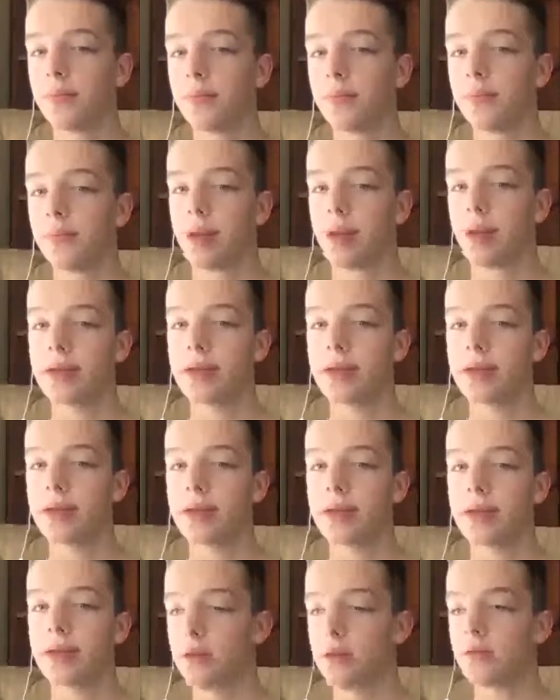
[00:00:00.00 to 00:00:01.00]
I did
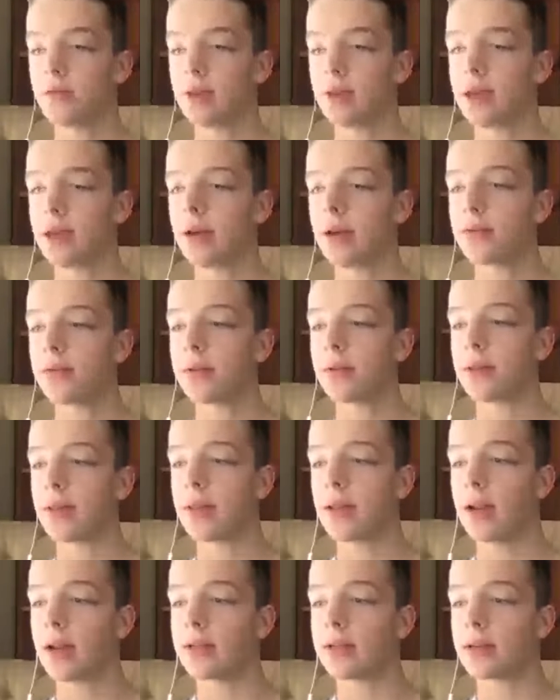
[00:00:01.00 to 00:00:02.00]
another video. So then I
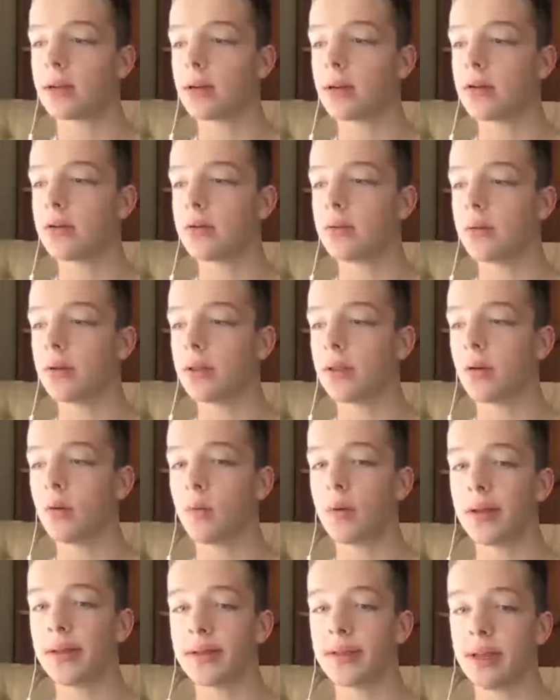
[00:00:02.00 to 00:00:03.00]
started doing
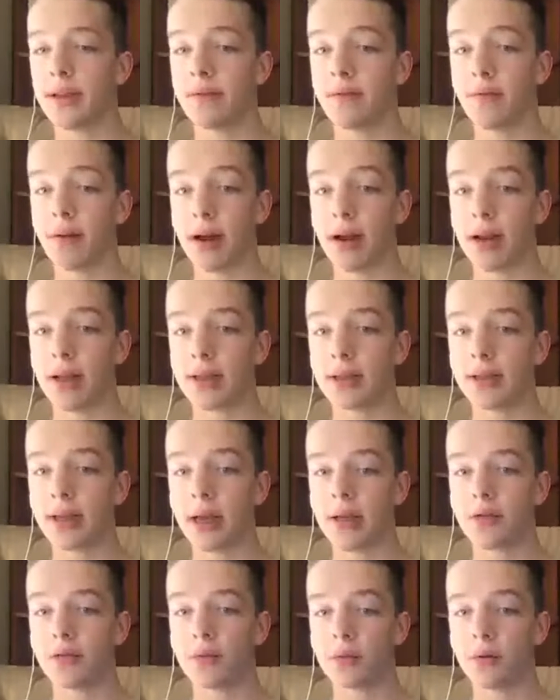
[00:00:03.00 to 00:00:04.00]
Wednesday, Friday
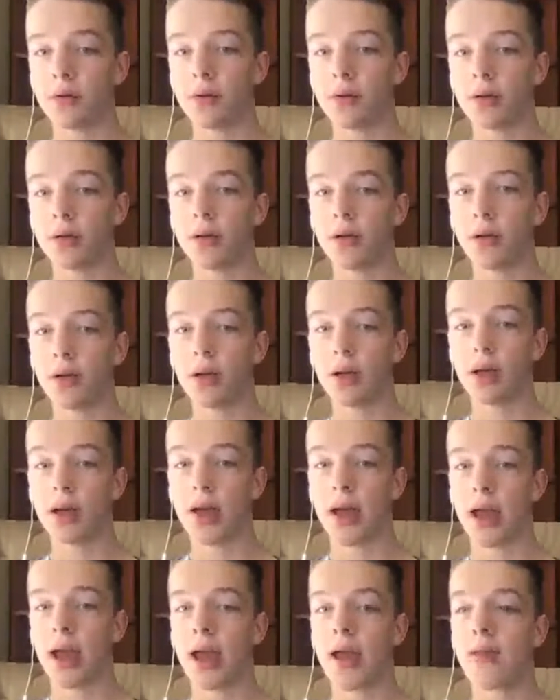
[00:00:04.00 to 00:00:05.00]
schedule.
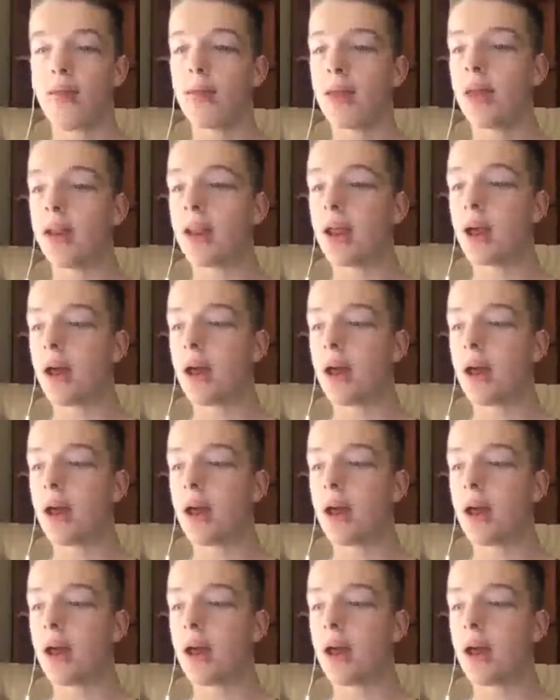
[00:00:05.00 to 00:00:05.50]
And then,